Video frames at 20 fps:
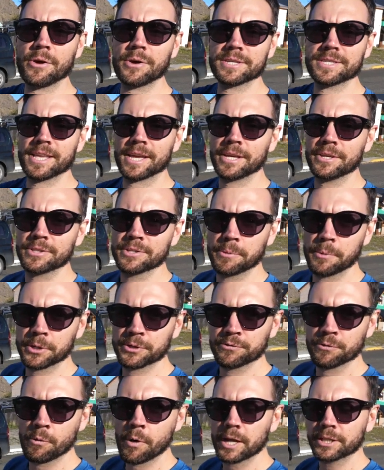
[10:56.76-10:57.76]
always, thank you so
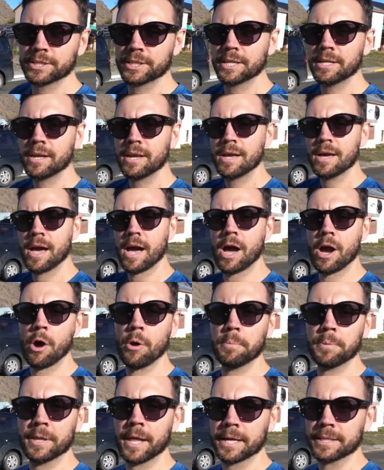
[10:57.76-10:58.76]
much for watching. I
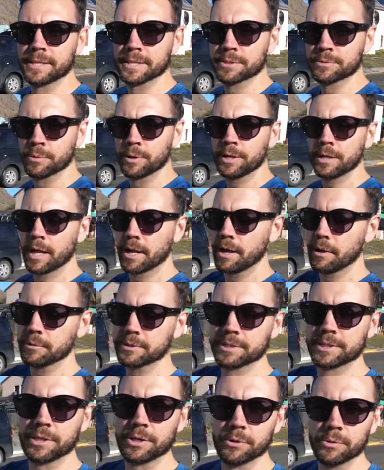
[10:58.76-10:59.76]
hope you liked this one, and I
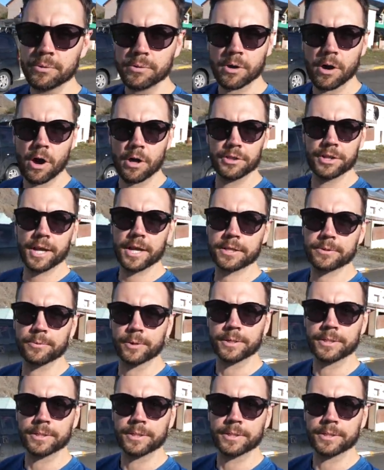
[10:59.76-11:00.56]
will see you on the next